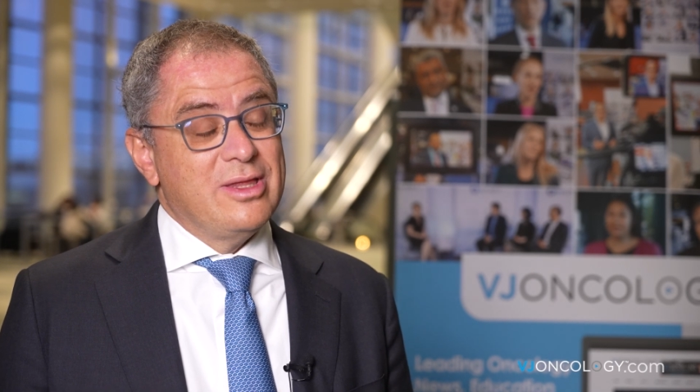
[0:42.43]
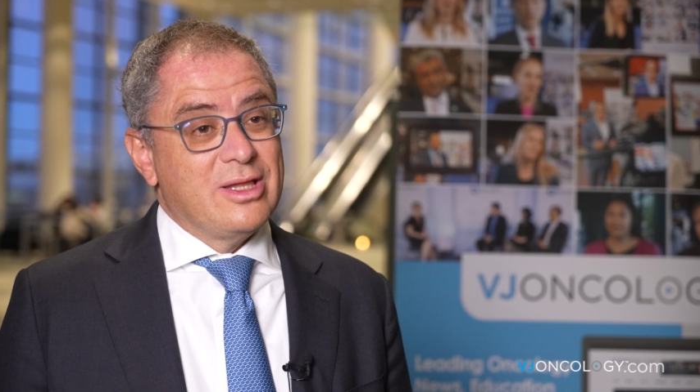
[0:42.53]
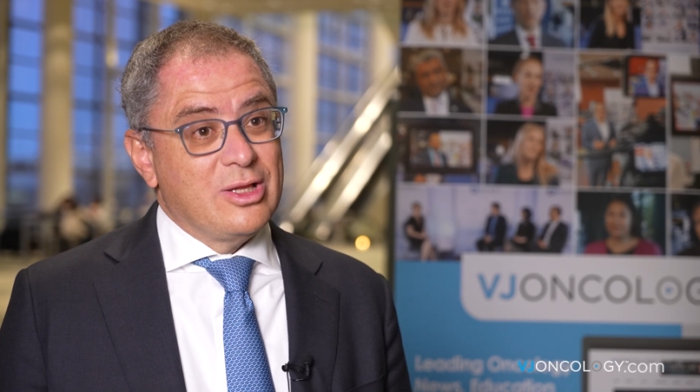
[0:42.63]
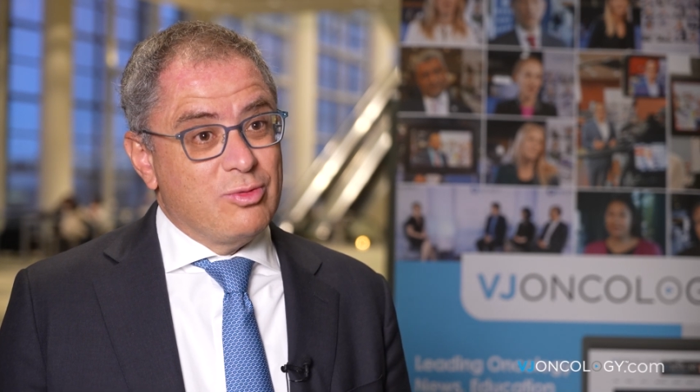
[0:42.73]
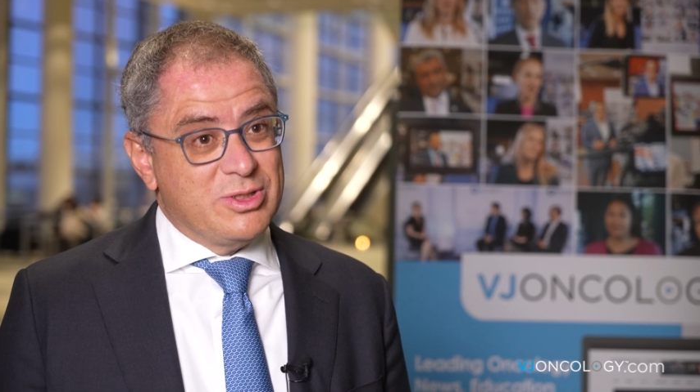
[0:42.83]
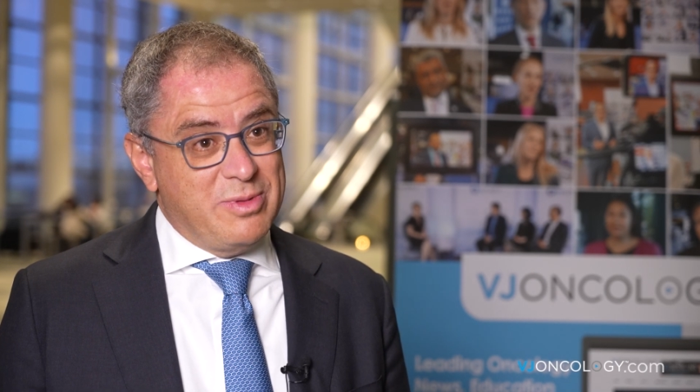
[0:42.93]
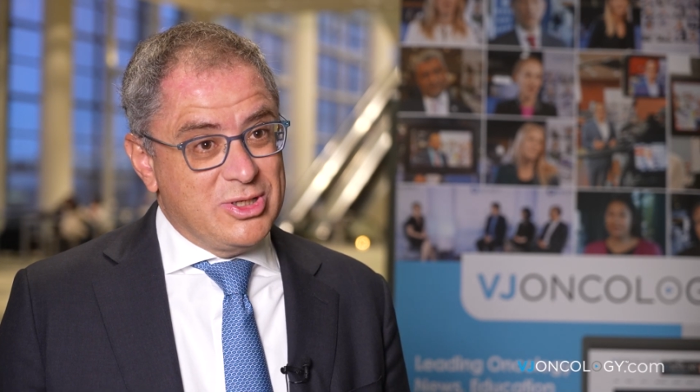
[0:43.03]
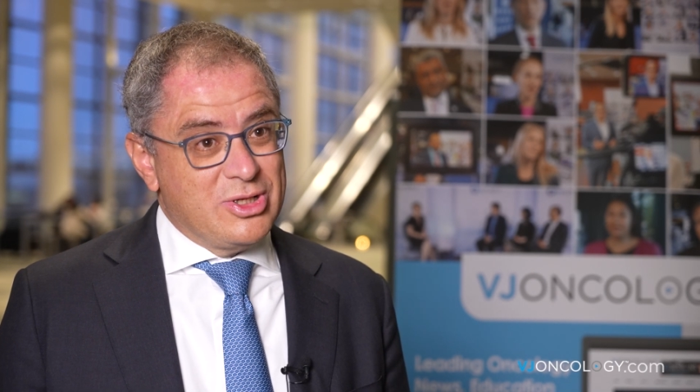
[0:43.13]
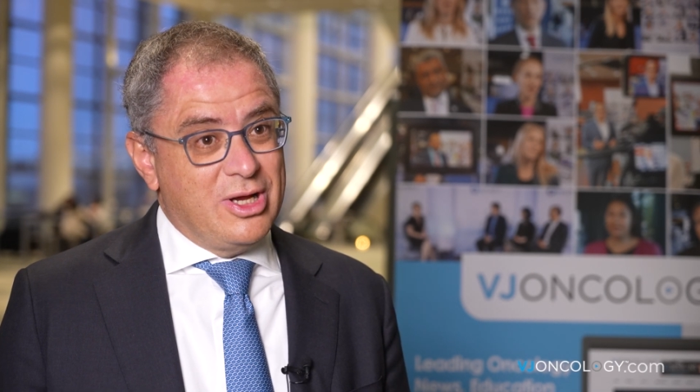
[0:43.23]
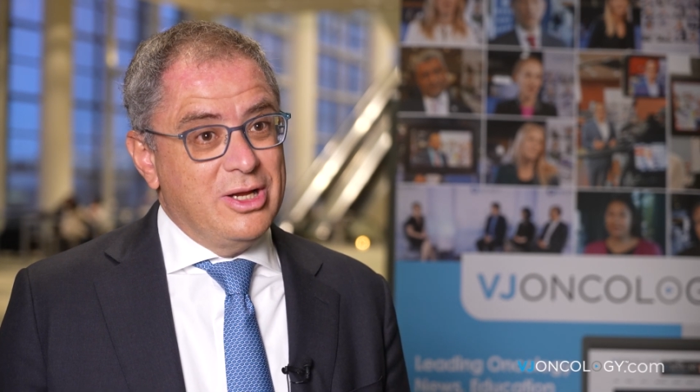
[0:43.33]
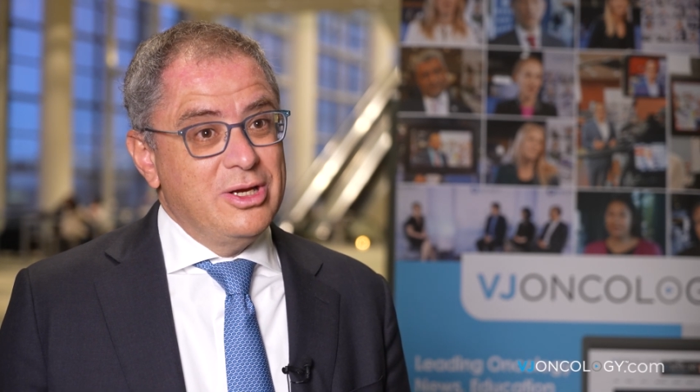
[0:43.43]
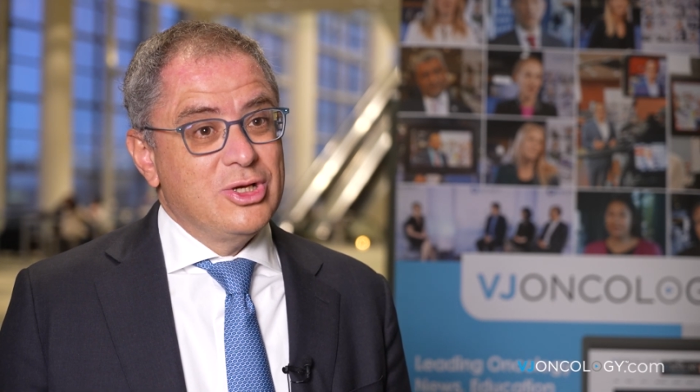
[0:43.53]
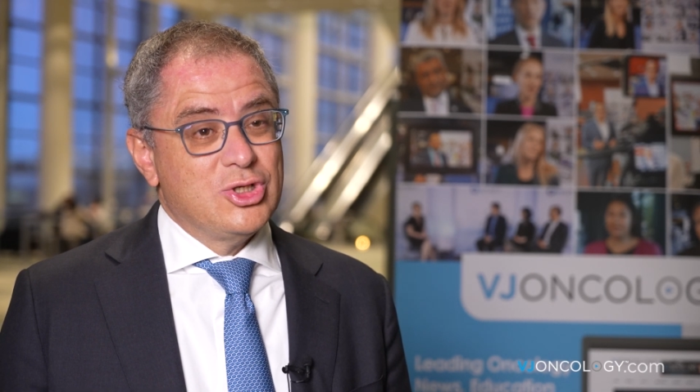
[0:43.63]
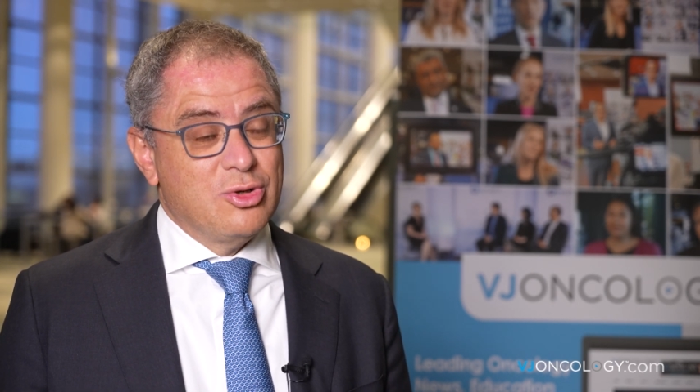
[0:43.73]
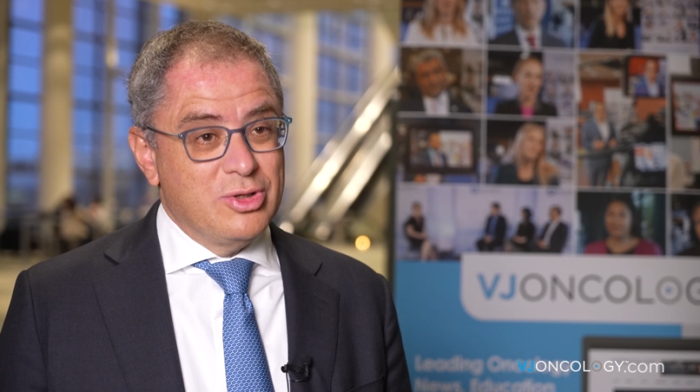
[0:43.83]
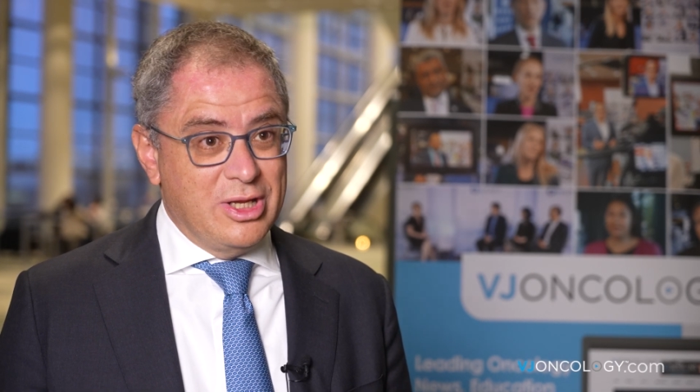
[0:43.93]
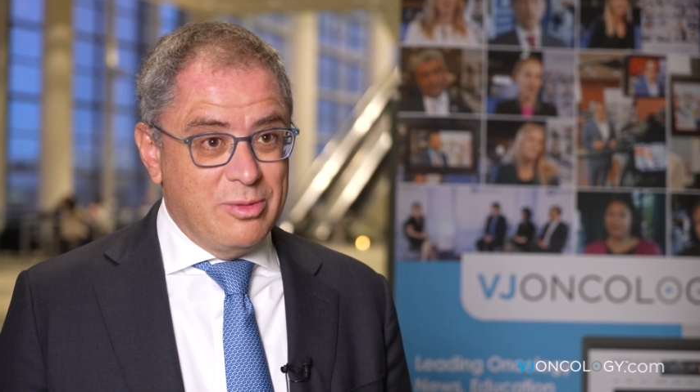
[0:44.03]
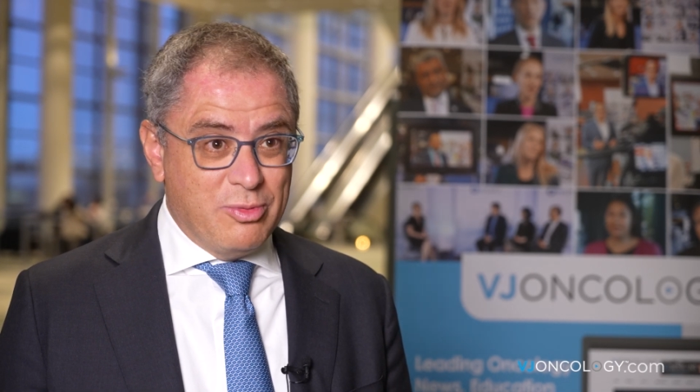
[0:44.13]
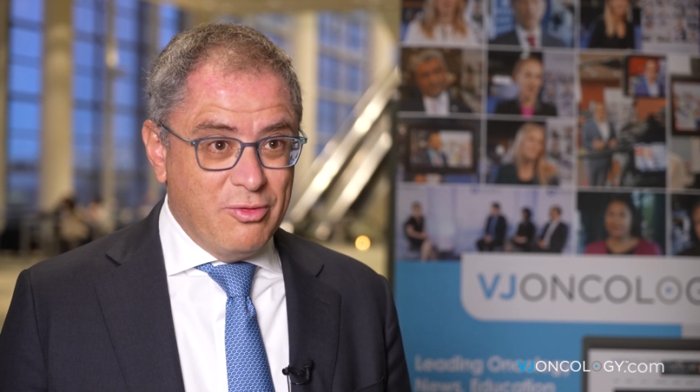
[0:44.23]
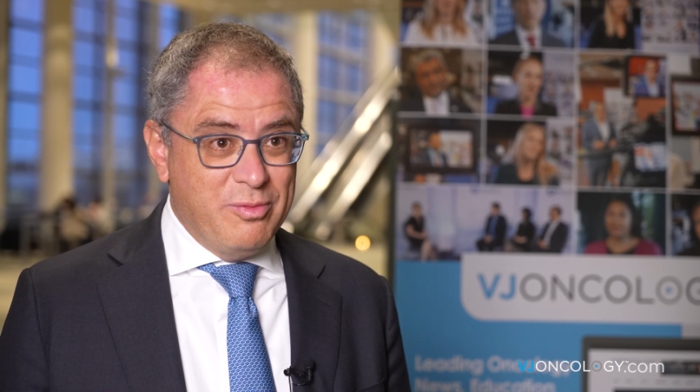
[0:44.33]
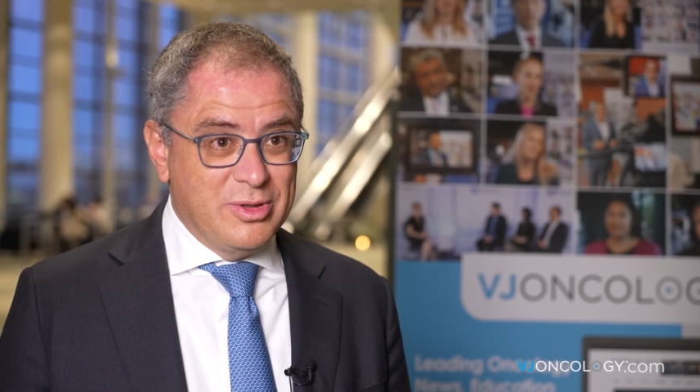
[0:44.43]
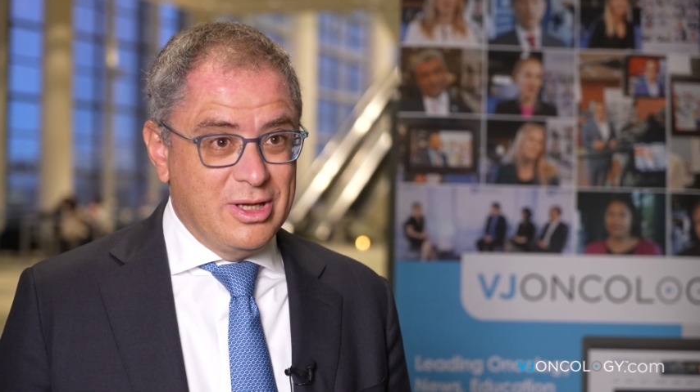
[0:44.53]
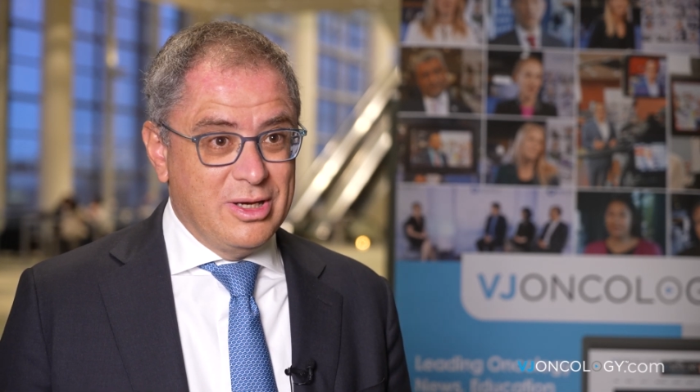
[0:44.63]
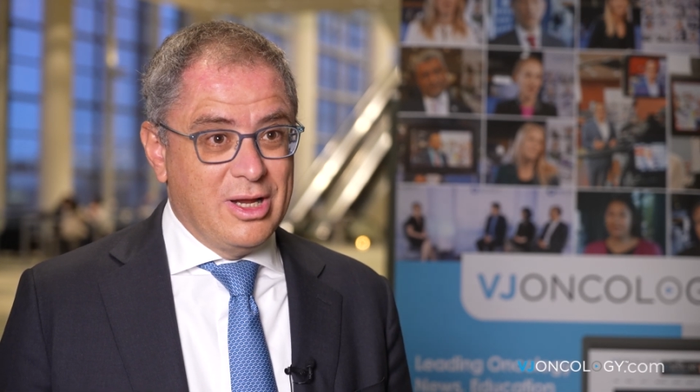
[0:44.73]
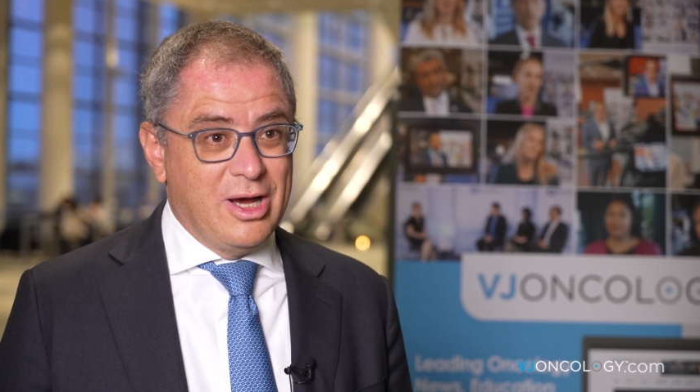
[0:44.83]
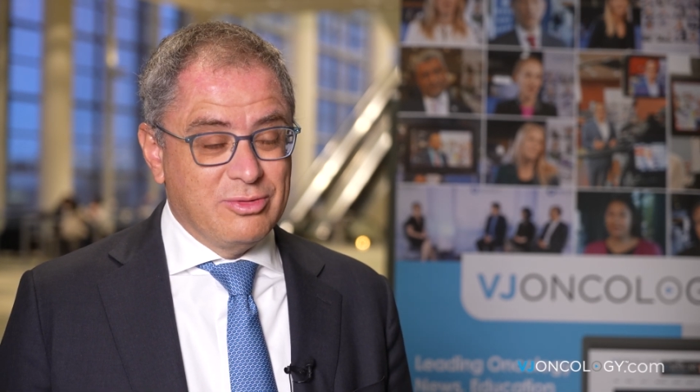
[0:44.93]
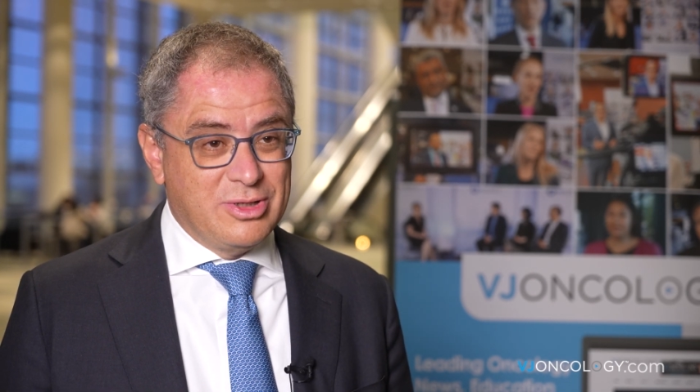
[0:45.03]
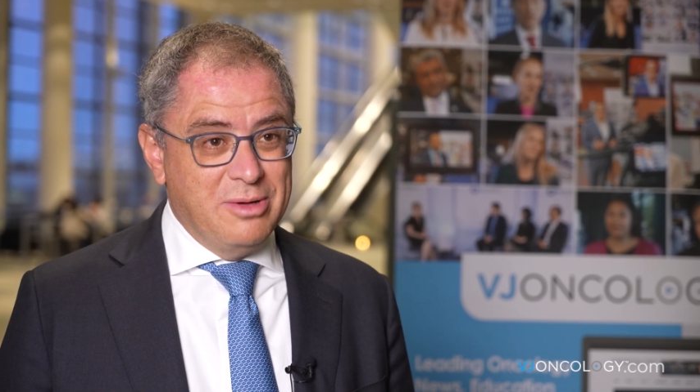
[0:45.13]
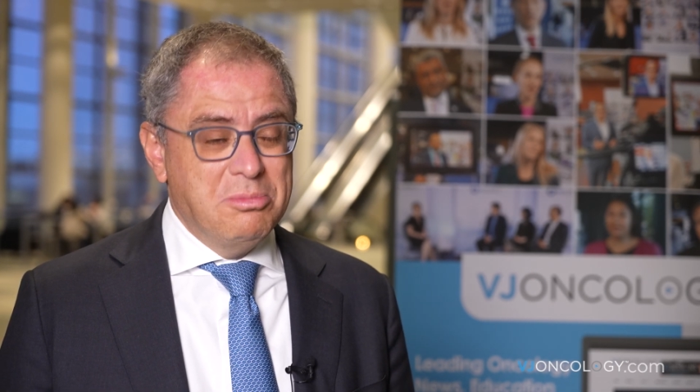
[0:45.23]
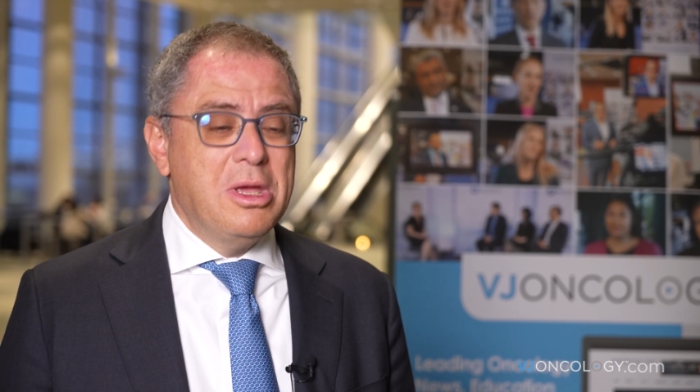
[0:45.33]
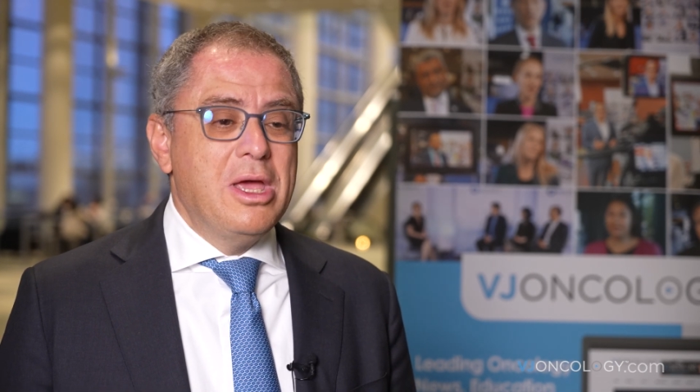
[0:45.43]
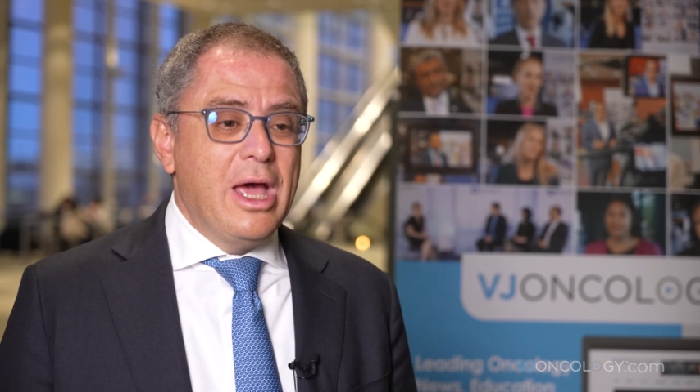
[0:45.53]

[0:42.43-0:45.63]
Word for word: that it was based on showed an improvement in outcome,